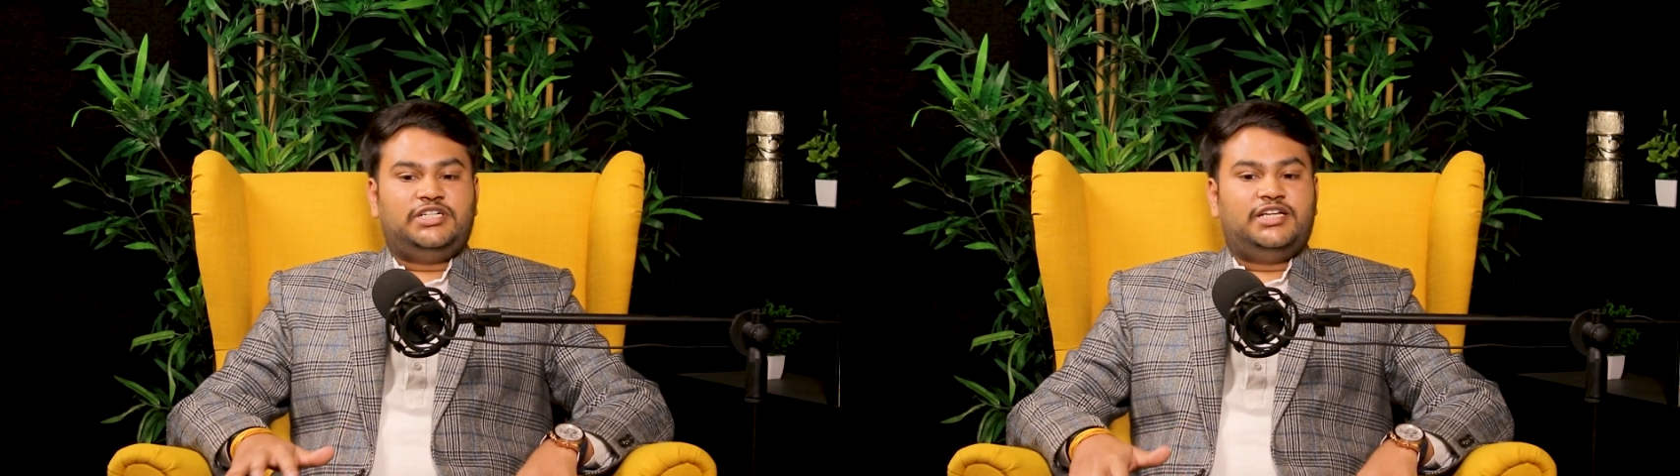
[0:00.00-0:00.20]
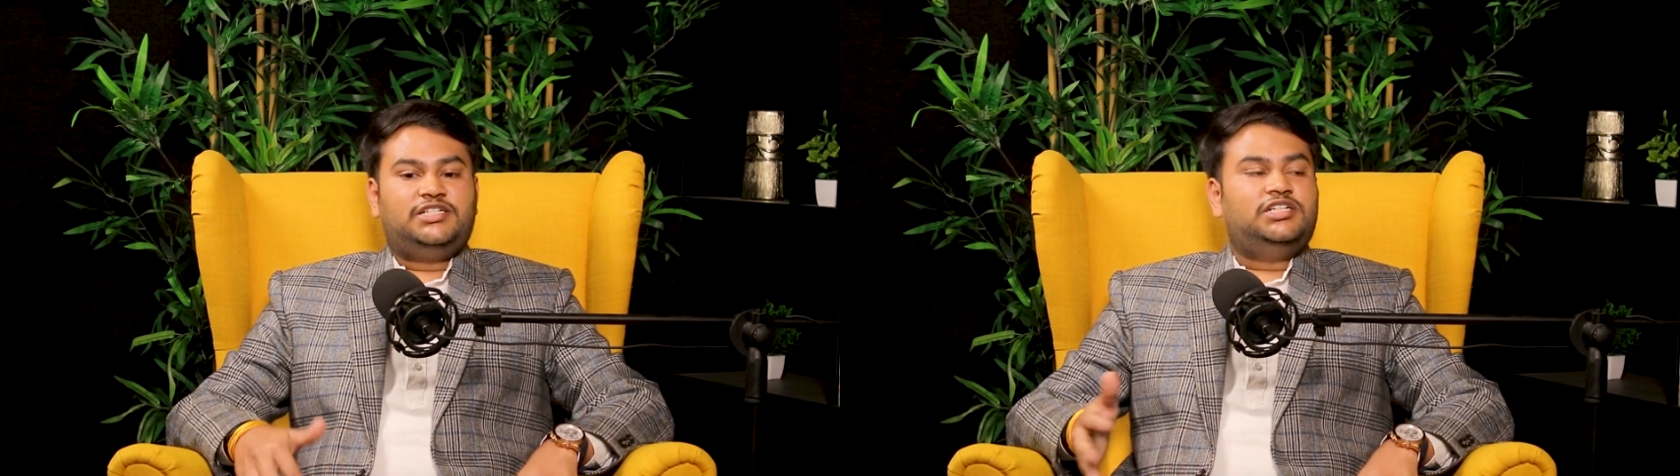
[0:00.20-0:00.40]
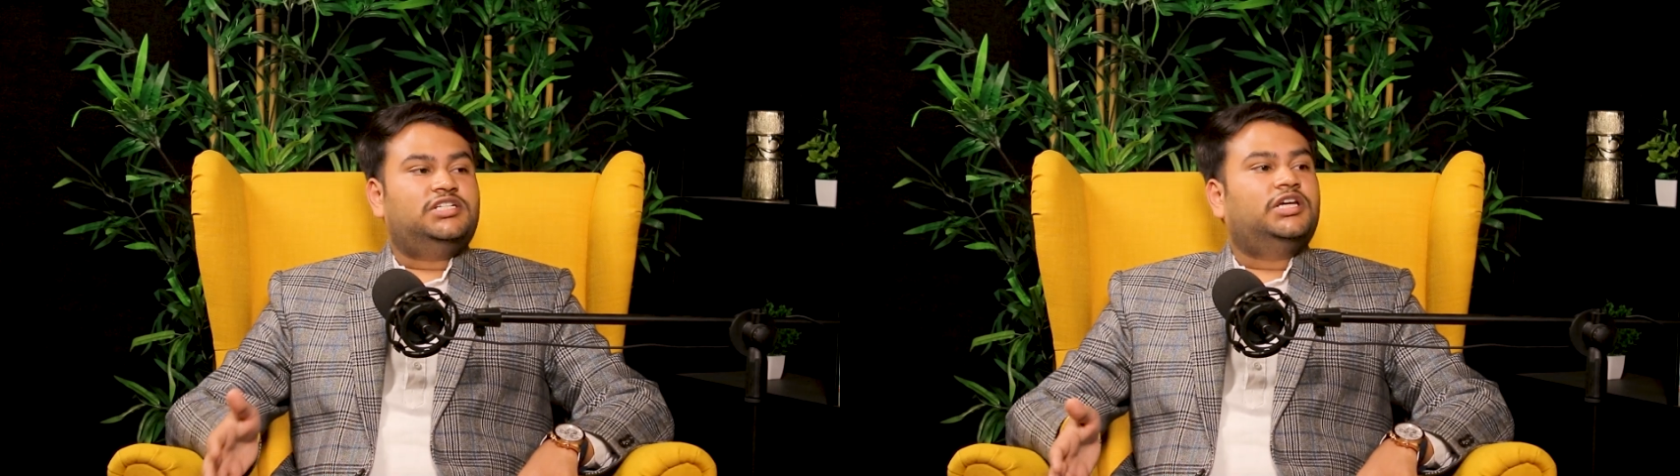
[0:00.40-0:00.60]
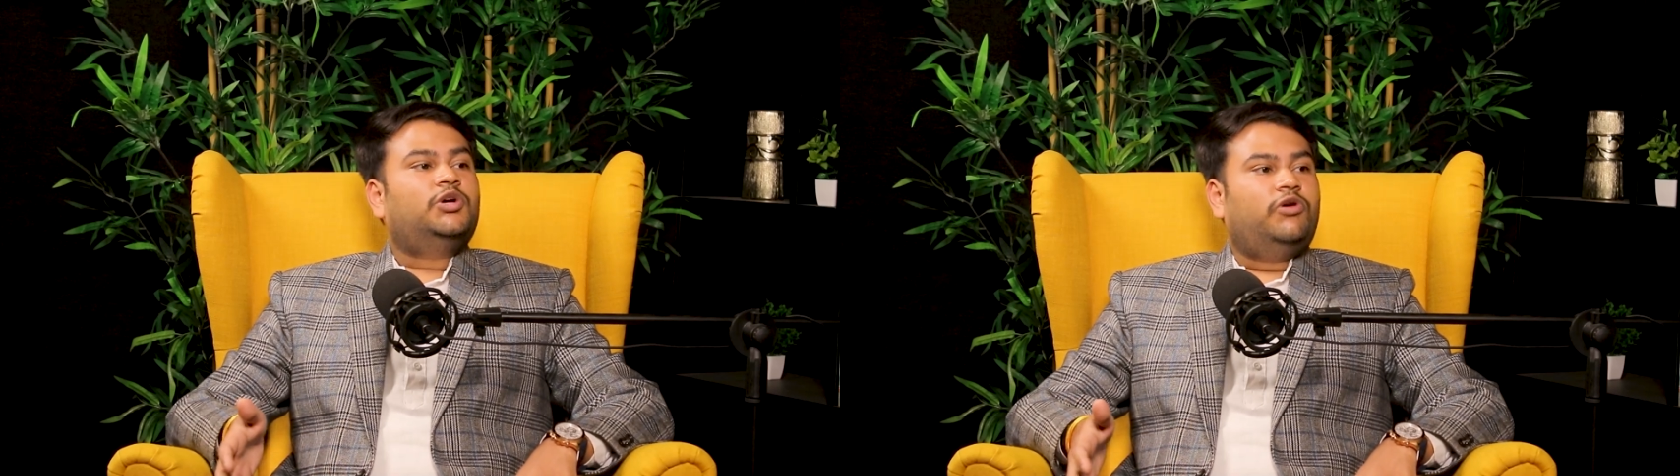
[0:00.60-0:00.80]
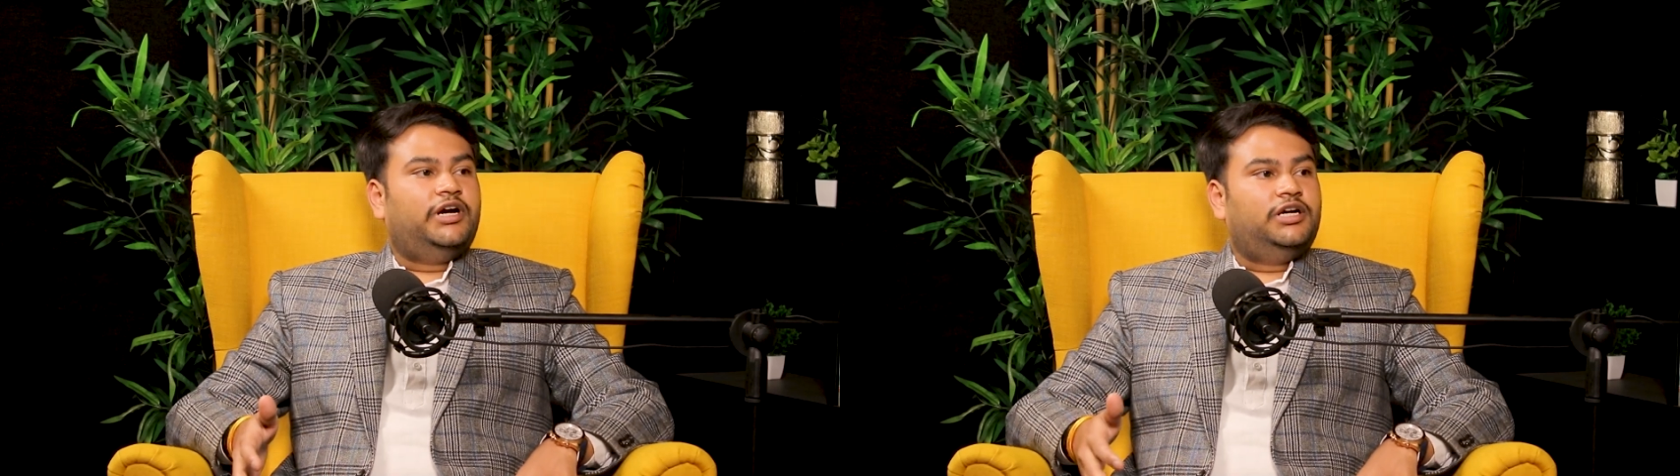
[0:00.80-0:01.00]
as it is
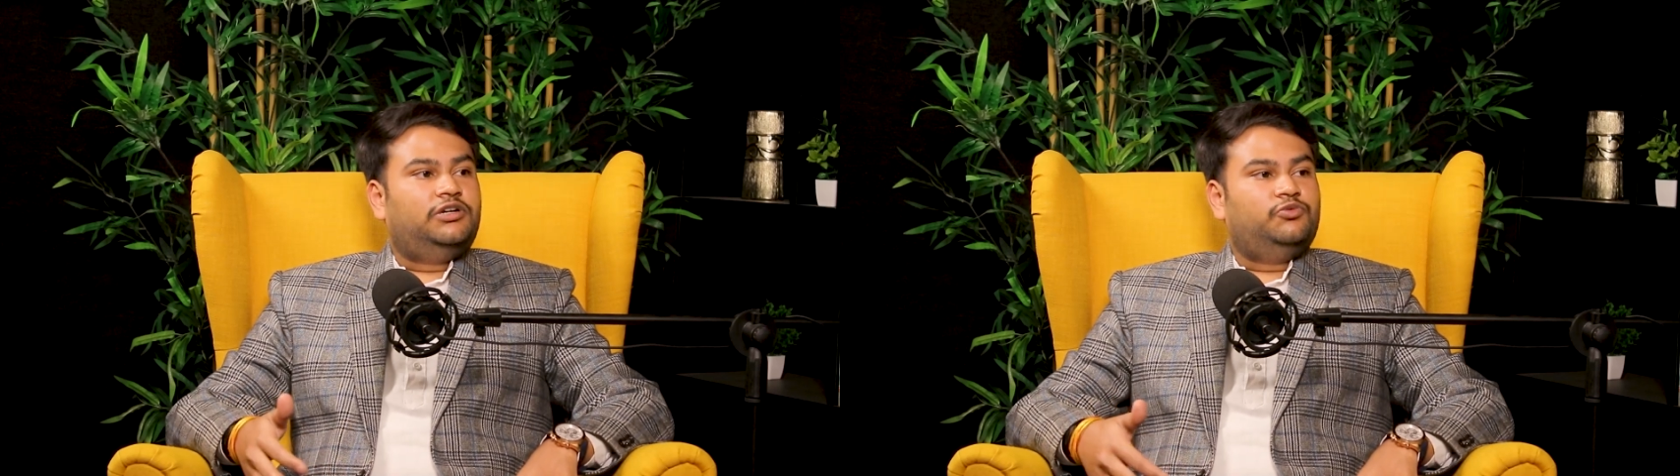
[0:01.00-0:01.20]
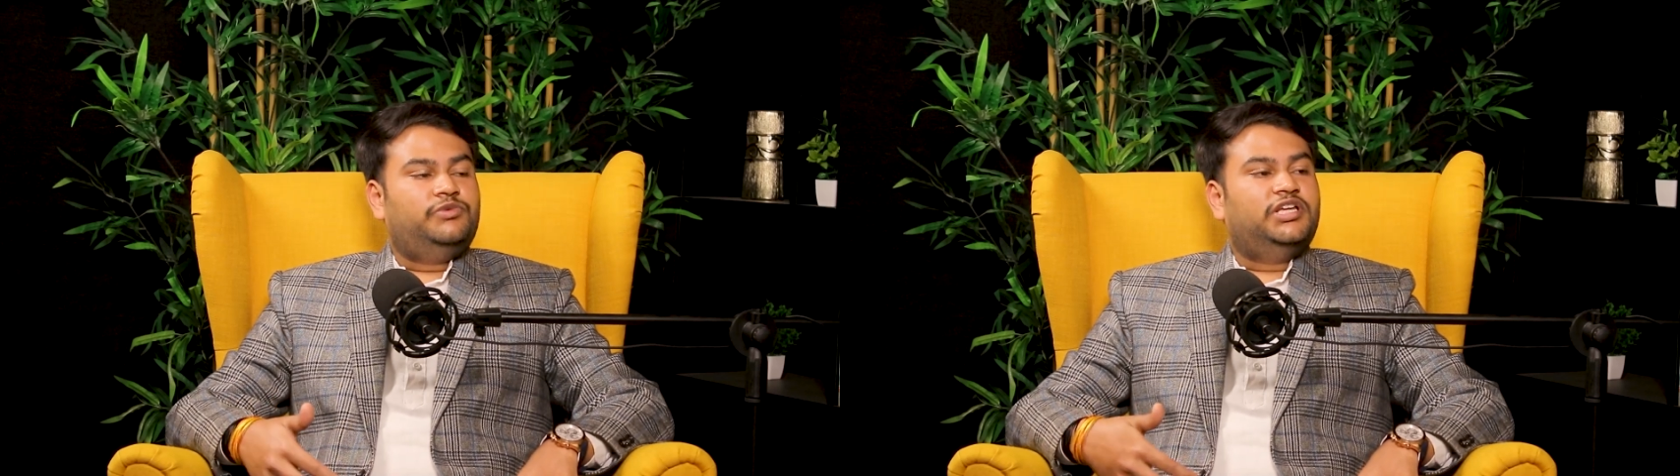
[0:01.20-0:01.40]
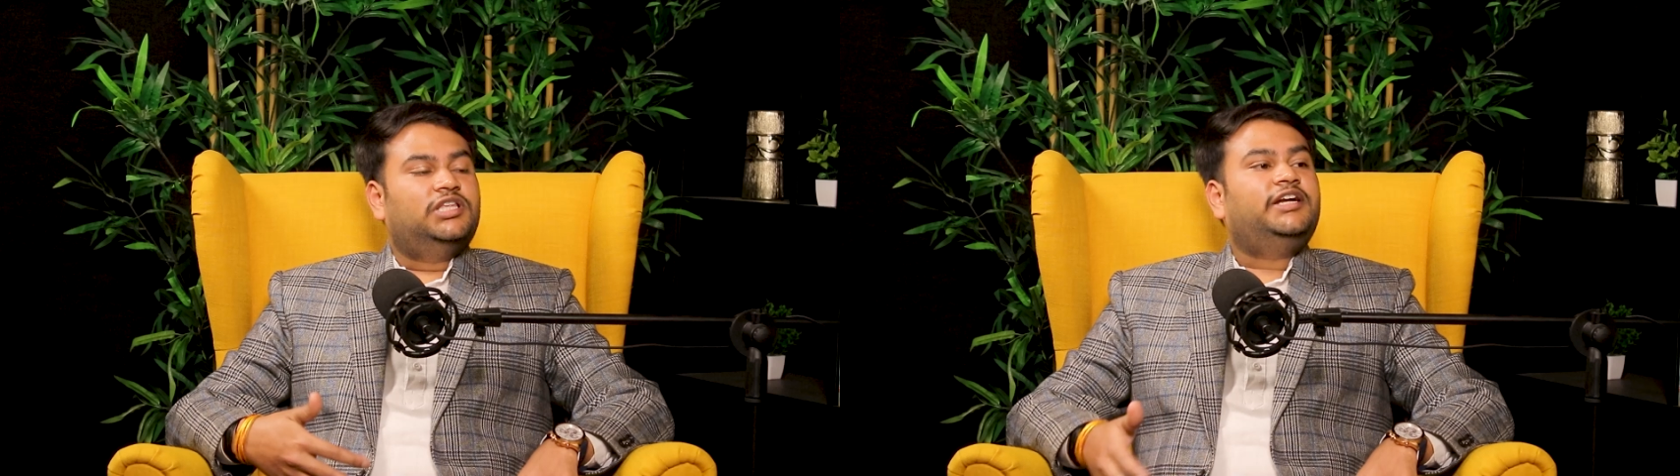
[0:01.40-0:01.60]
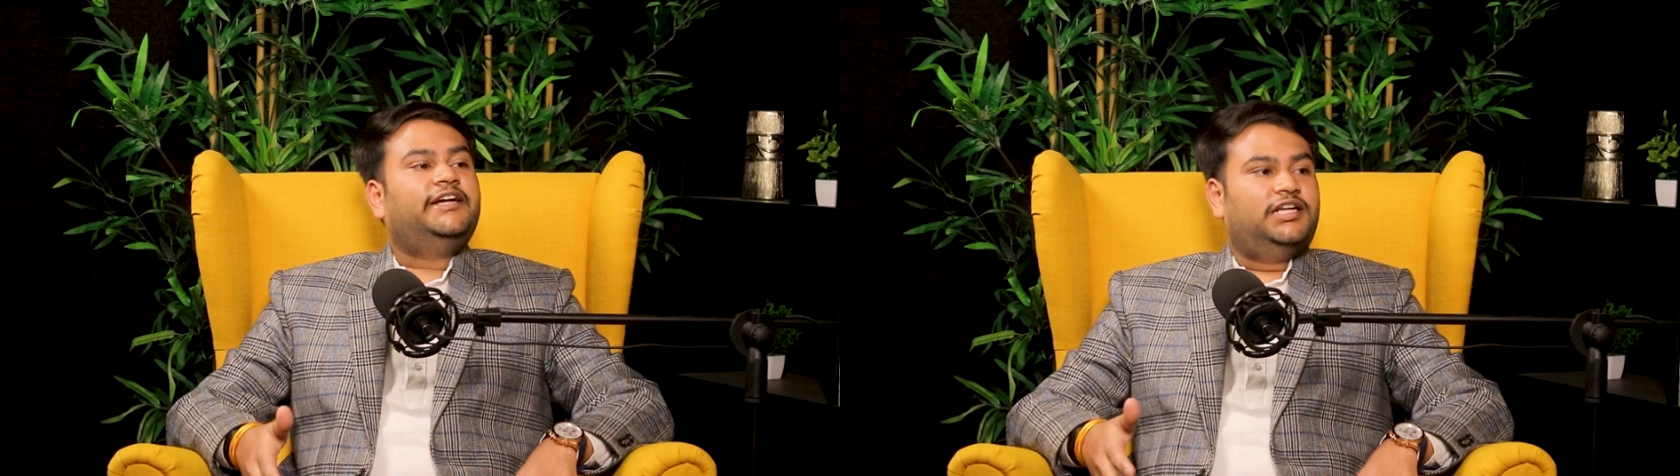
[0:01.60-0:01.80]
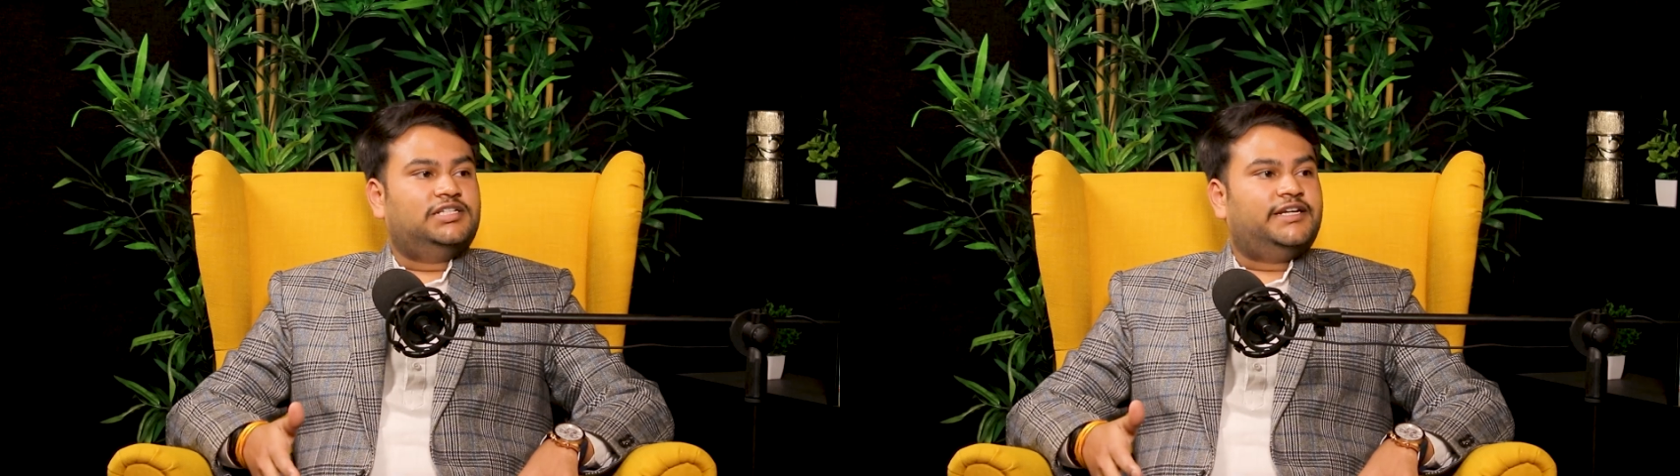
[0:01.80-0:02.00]
required to be in the
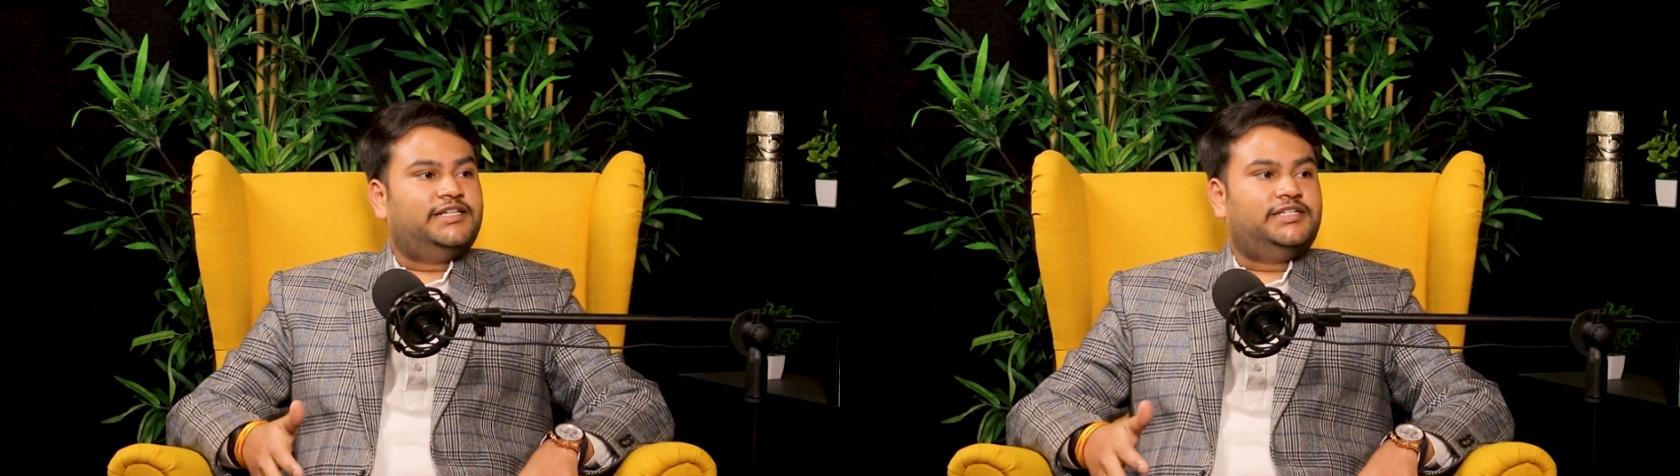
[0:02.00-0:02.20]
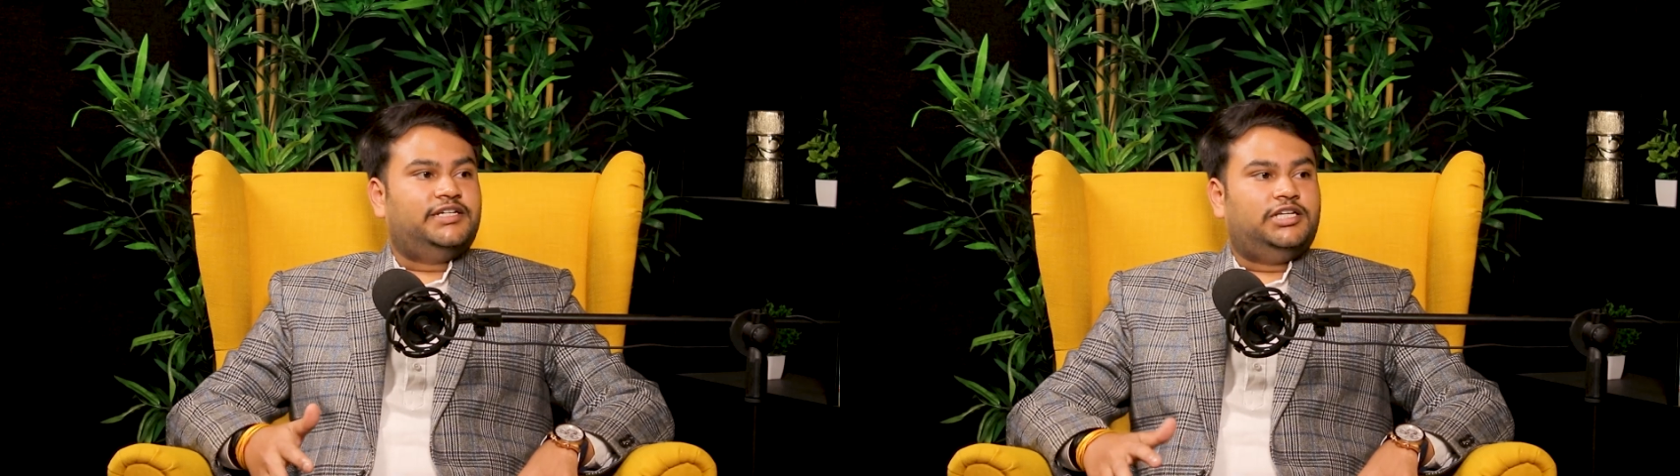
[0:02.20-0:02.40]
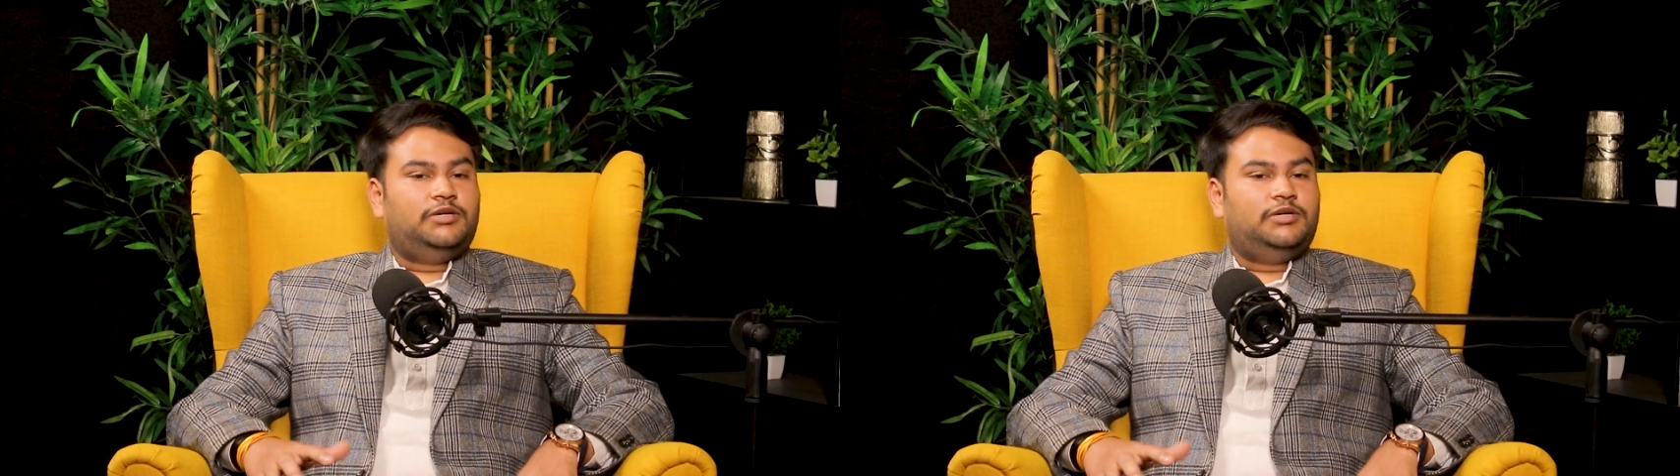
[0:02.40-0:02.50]
data science area,